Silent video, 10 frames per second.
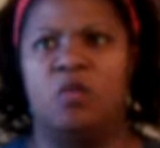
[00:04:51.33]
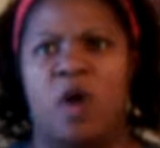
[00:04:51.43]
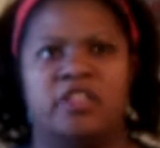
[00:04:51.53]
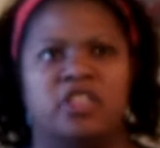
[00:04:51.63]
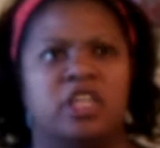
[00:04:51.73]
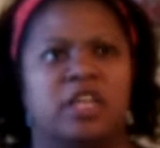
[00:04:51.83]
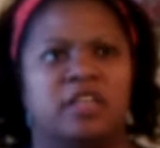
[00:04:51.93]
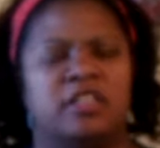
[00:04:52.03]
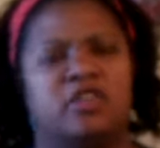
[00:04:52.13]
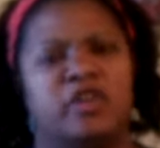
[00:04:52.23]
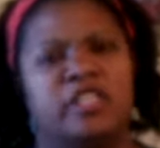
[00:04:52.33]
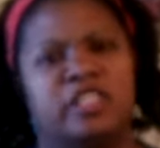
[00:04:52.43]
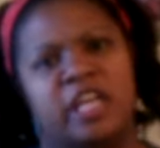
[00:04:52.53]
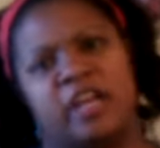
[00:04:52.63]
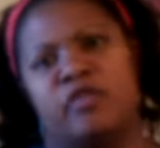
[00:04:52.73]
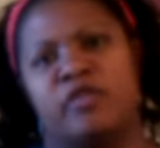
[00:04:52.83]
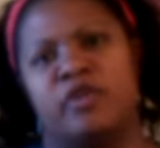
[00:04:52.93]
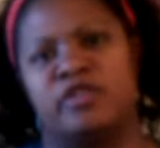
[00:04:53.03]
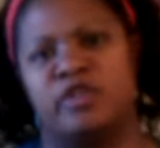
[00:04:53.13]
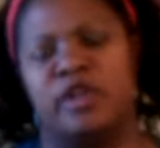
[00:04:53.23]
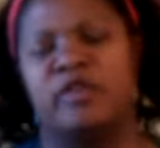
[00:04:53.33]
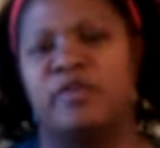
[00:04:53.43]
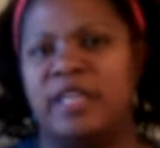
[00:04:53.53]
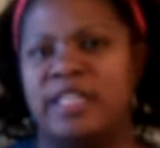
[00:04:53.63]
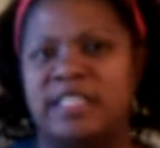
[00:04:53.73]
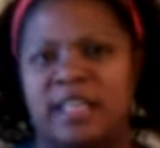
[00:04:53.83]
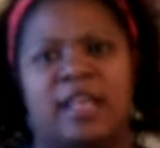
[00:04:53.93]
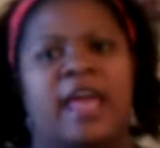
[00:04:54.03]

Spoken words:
watching a certain channel for a certain reason.